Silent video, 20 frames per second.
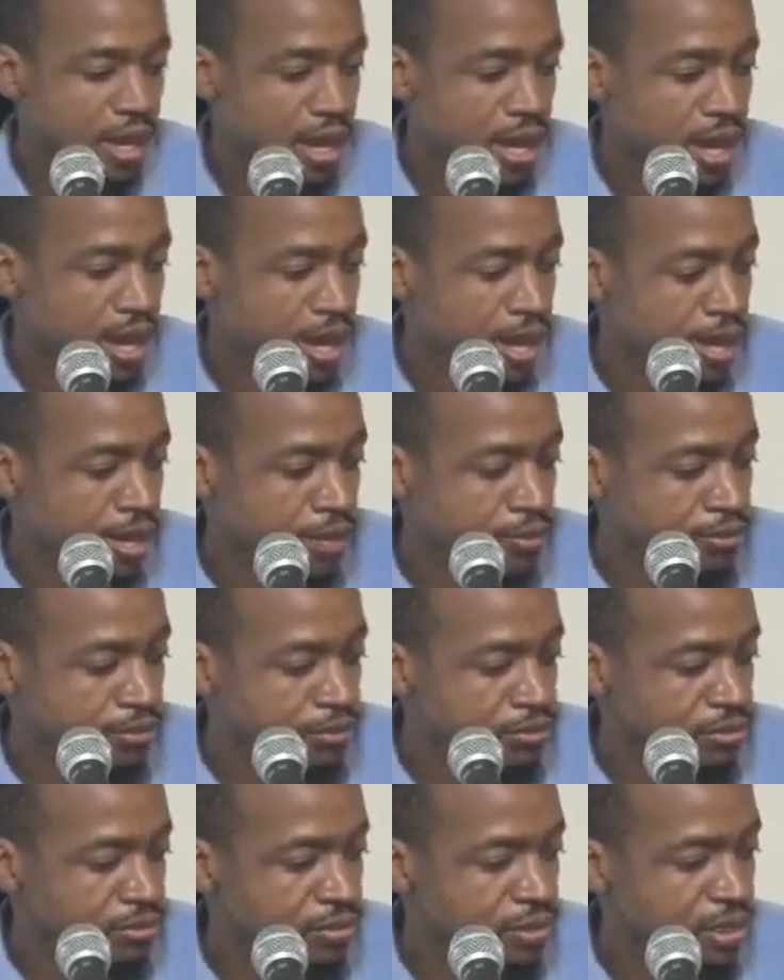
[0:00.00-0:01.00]

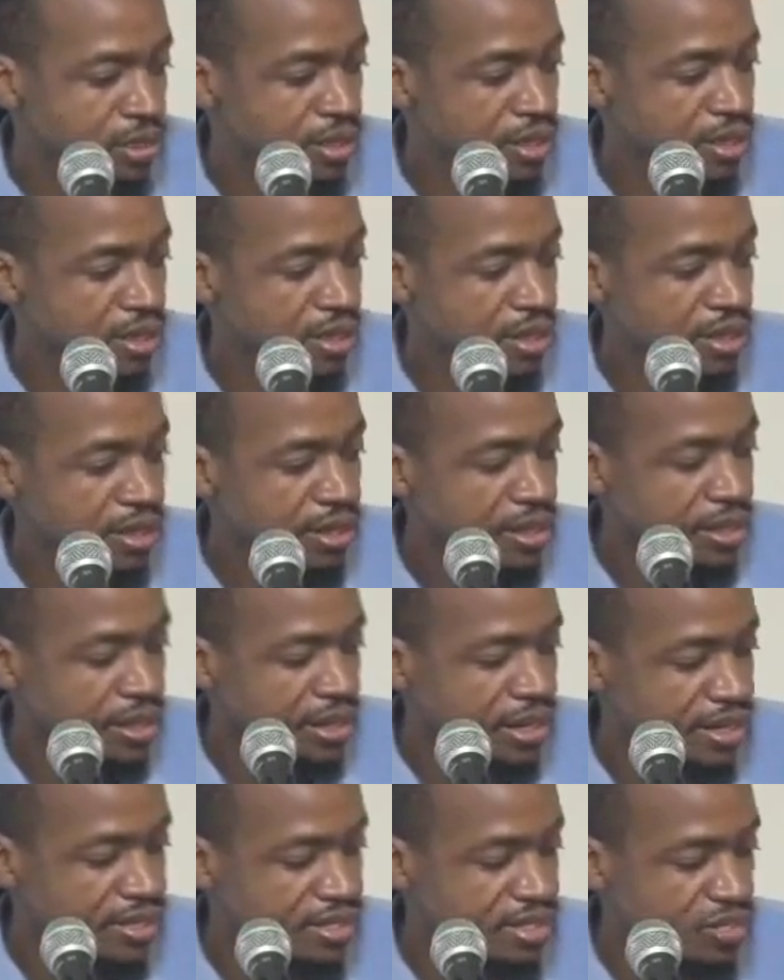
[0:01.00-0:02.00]
um,
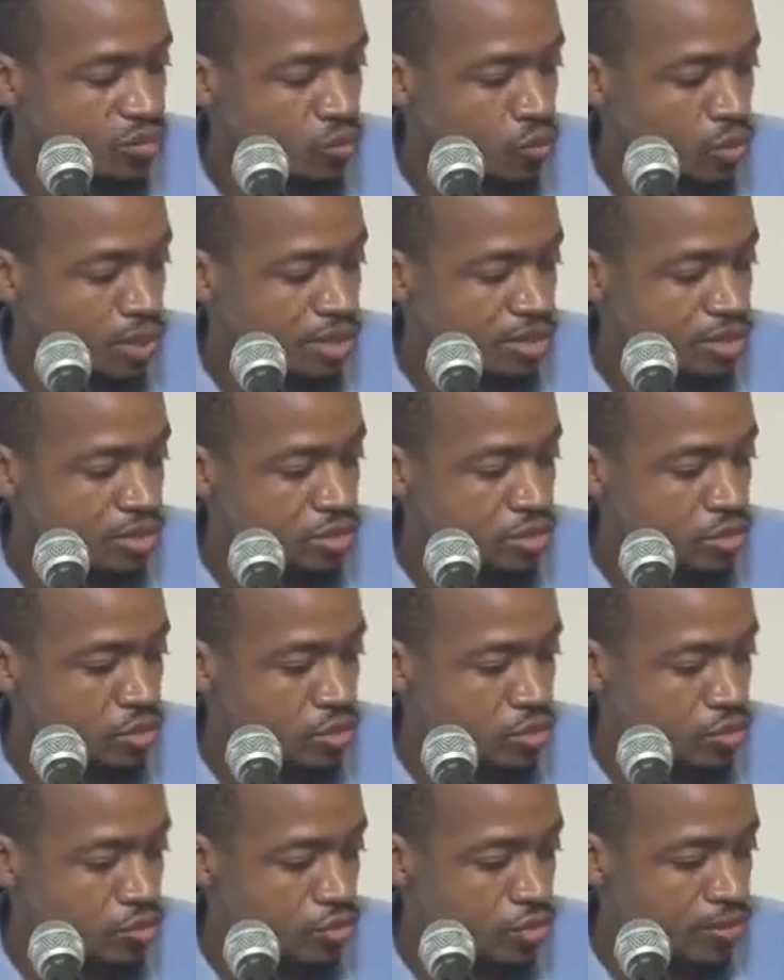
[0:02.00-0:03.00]
I just want
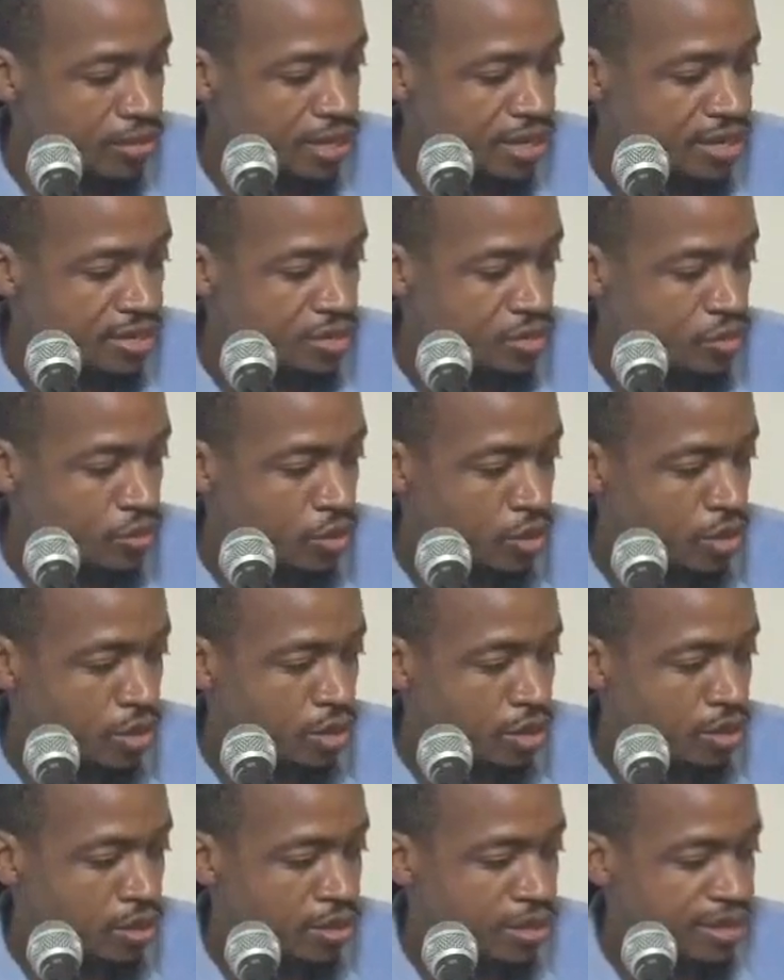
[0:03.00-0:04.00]
to remind you
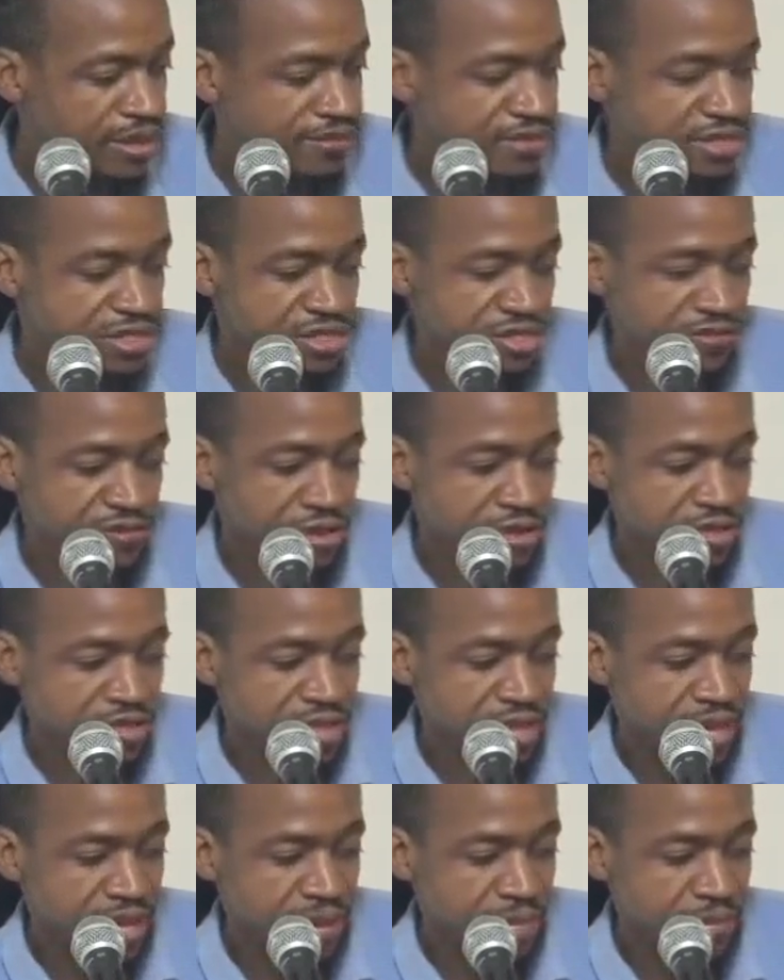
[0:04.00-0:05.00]
all if this is your first
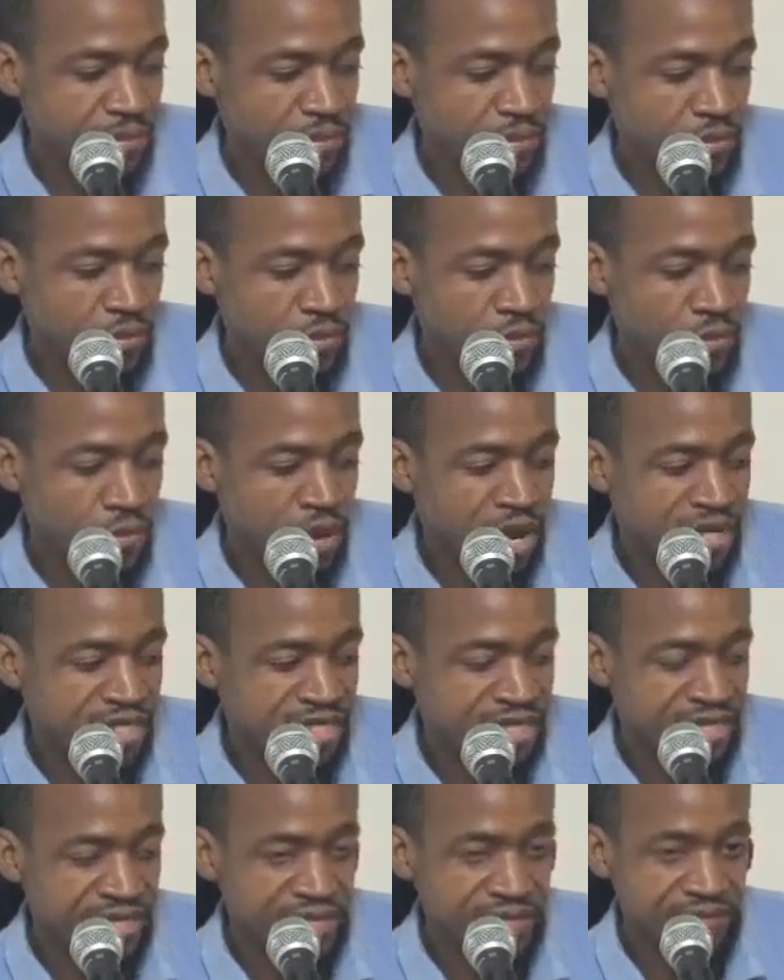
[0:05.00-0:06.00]
time
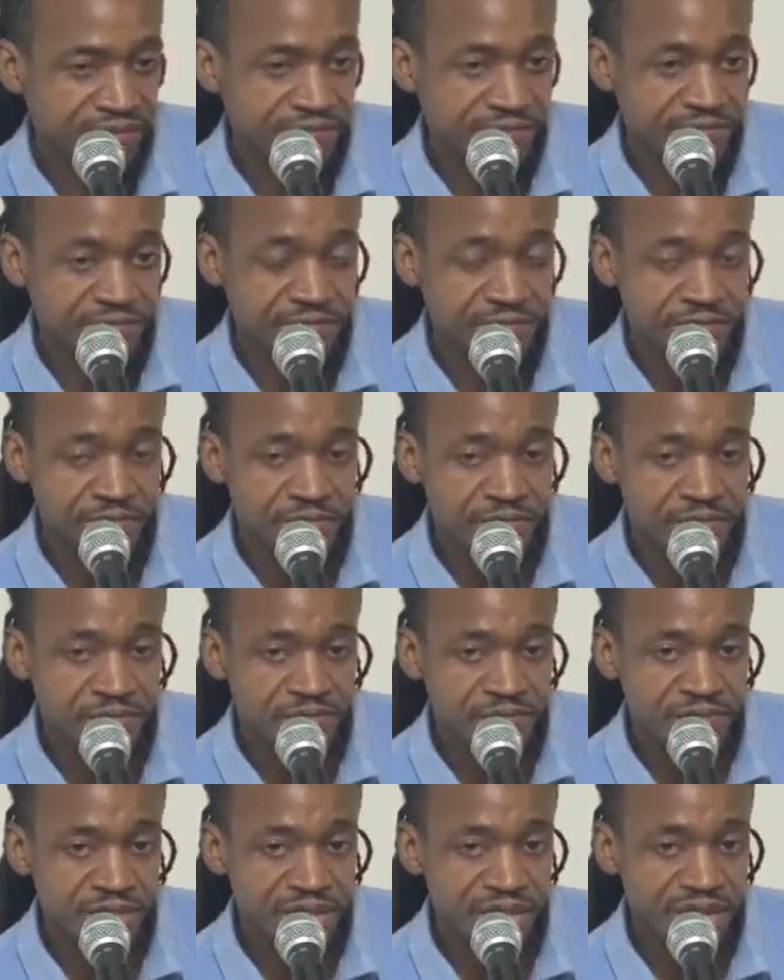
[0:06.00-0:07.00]
watching,
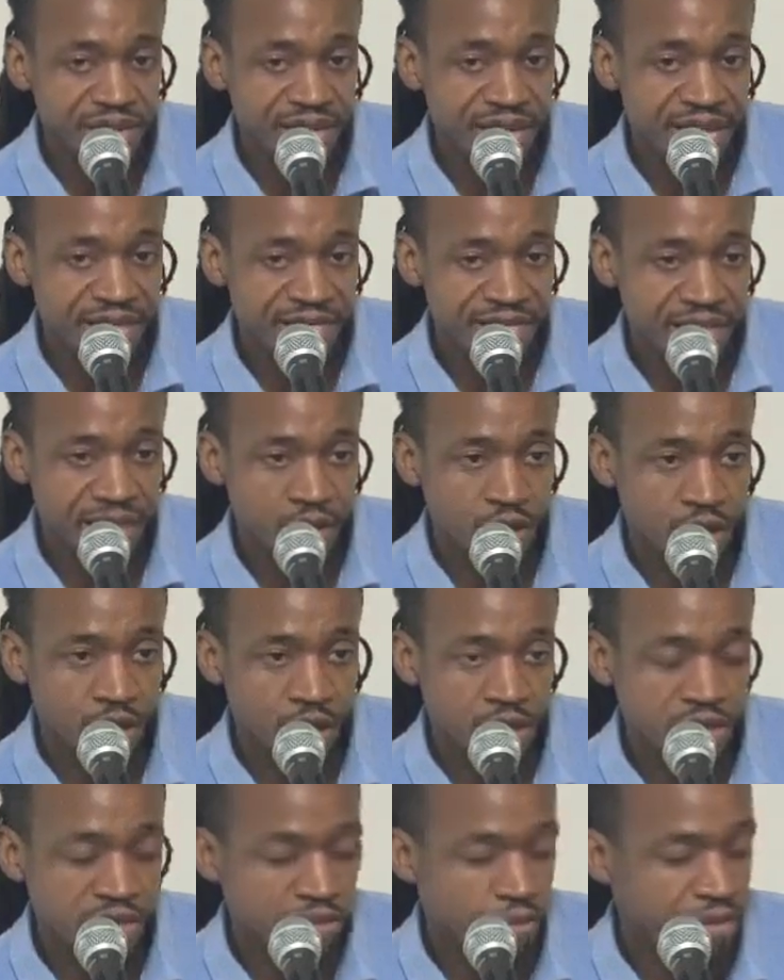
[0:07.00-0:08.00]
f- fill out a contact
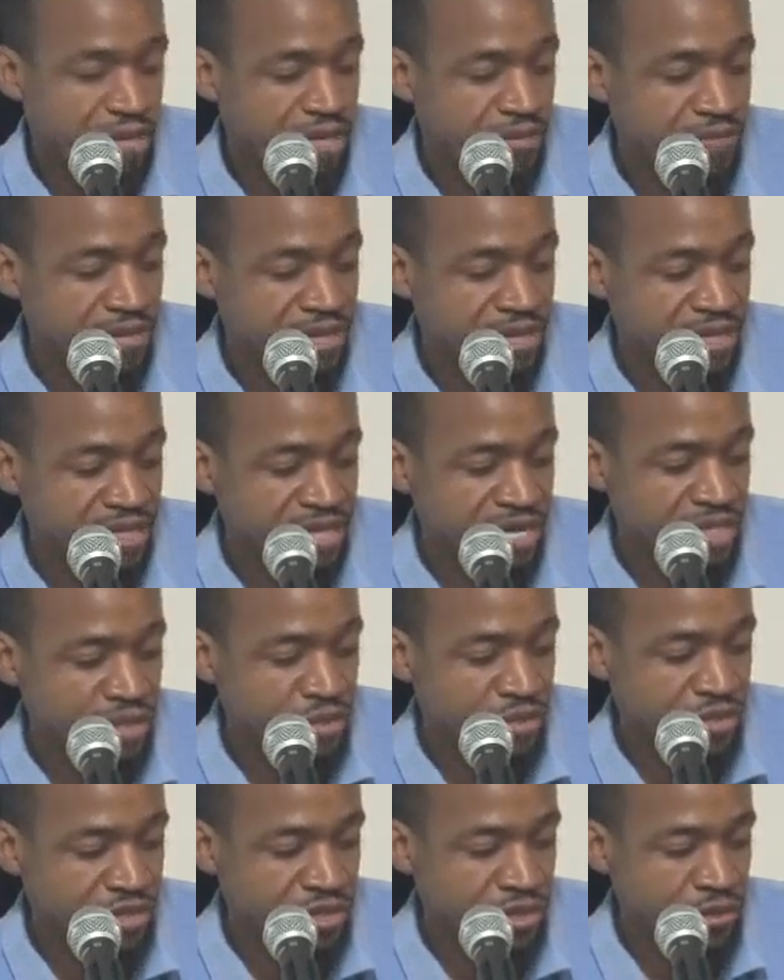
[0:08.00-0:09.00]
card so we can be in touch
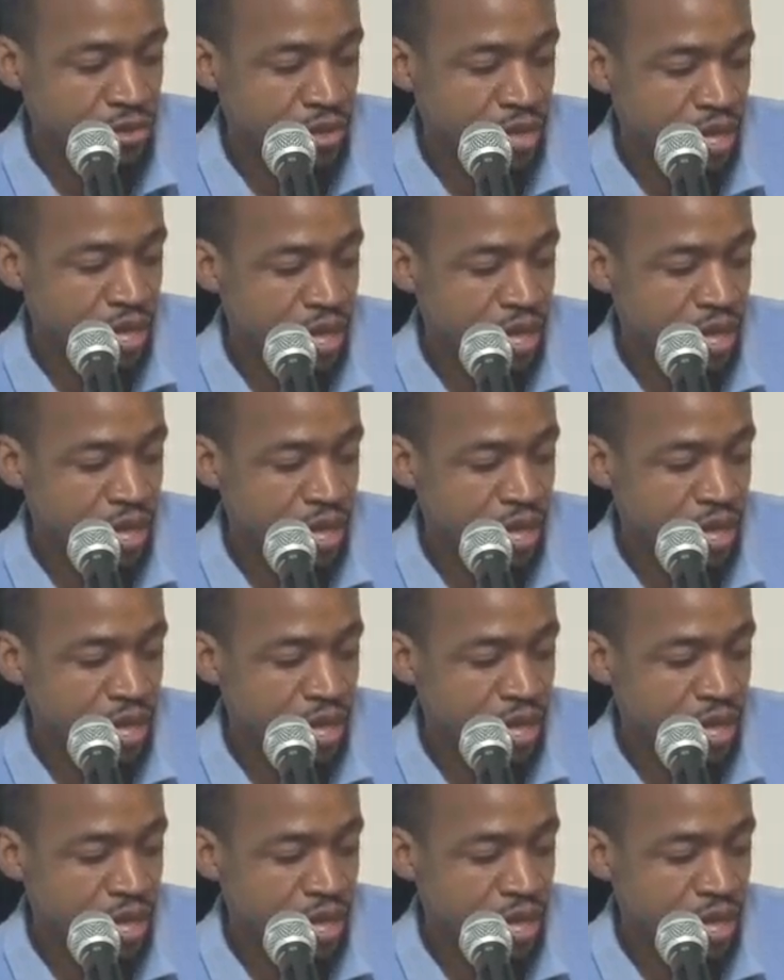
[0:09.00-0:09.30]
with you.